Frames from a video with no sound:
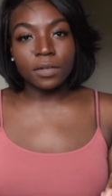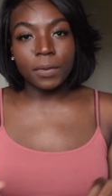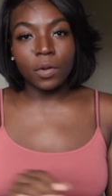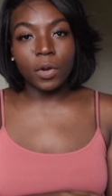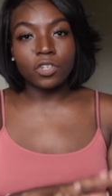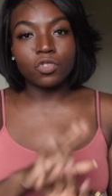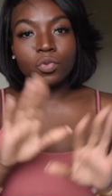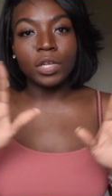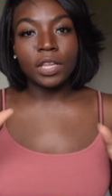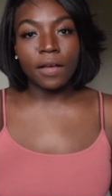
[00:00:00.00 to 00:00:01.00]
somebody, when I
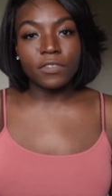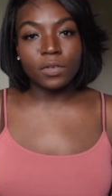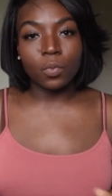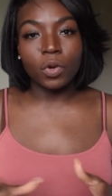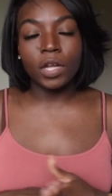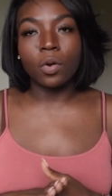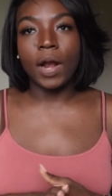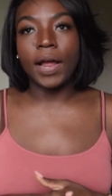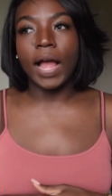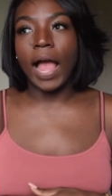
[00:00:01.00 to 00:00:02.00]
truly love someone, or
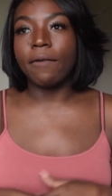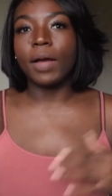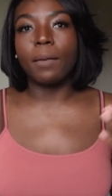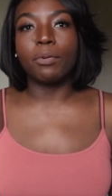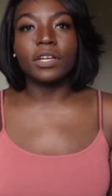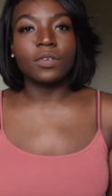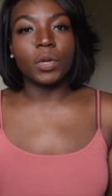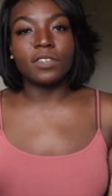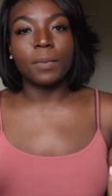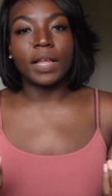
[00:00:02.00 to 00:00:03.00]
I bring
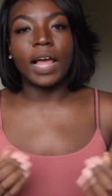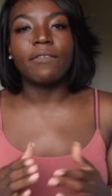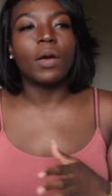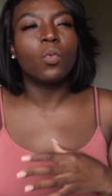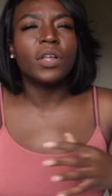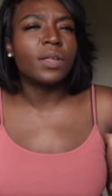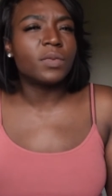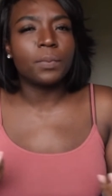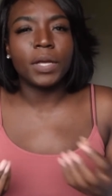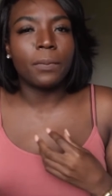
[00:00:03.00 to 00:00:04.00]
someone into my life, I want them
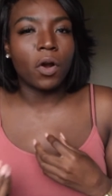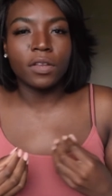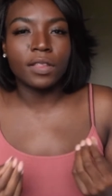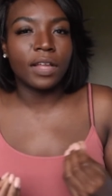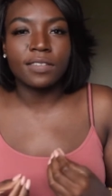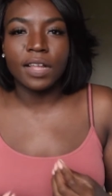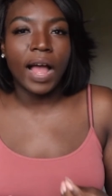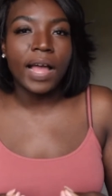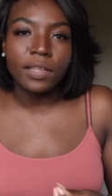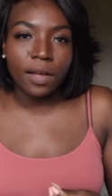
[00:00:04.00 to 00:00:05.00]
to be a part of the things that
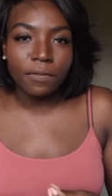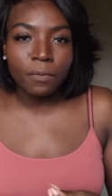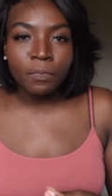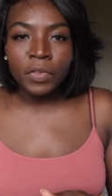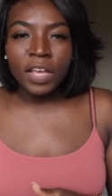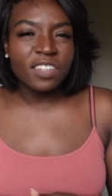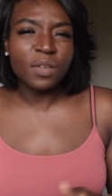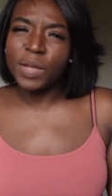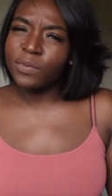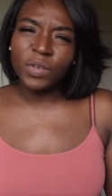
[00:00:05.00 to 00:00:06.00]
I love. And
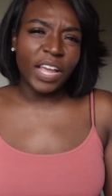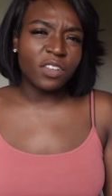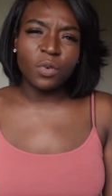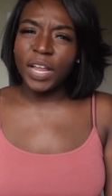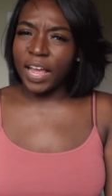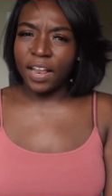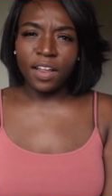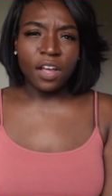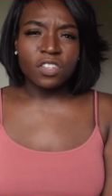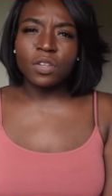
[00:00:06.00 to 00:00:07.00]
sometimes you can't do that.
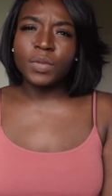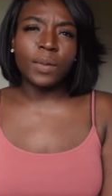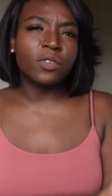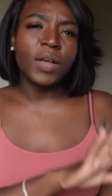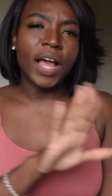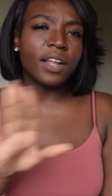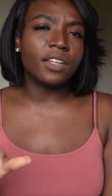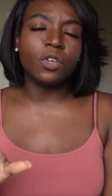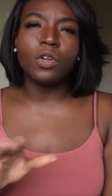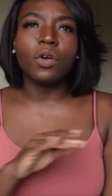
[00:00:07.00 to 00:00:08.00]
Sometimes you
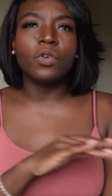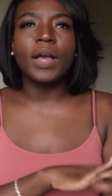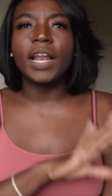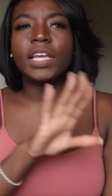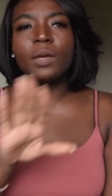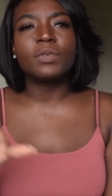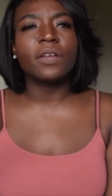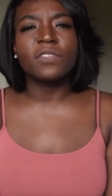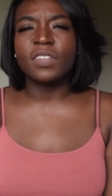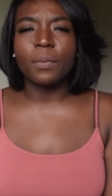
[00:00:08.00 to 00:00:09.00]
gotta keep
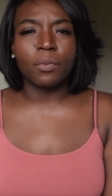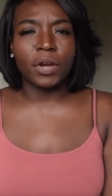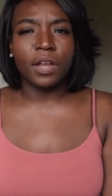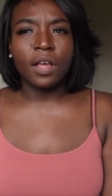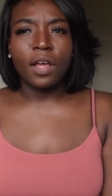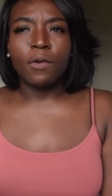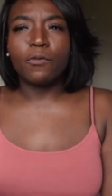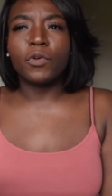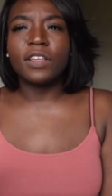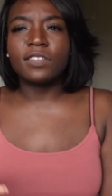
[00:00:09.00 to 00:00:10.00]
stuff separate,
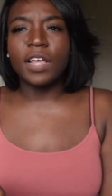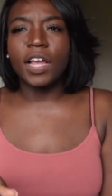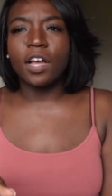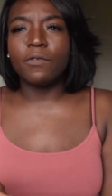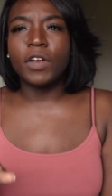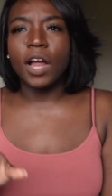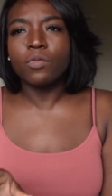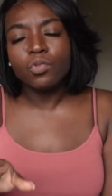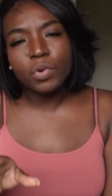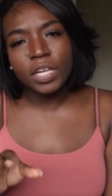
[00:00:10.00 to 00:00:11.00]
for the sake of
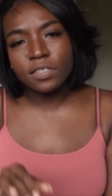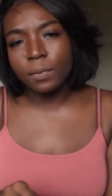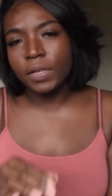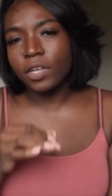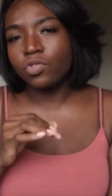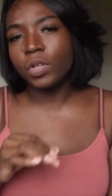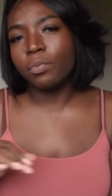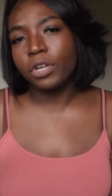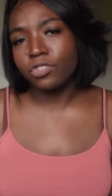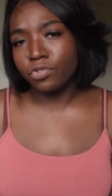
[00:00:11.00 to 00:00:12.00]
not ruining something that truly
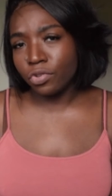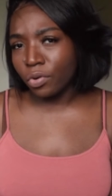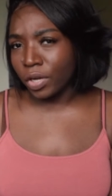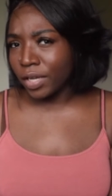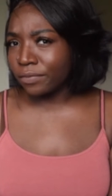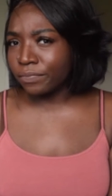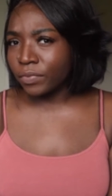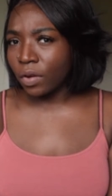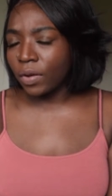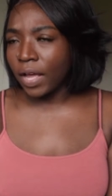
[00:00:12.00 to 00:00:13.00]
brings you joy,
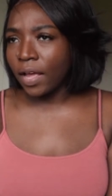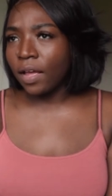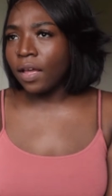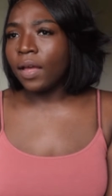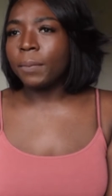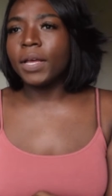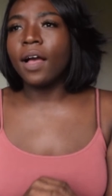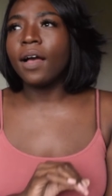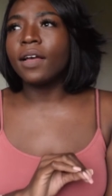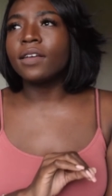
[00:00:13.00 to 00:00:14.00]
okay?
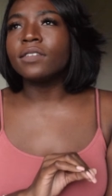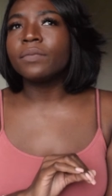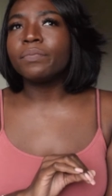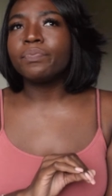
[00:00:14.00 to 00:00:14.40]
Because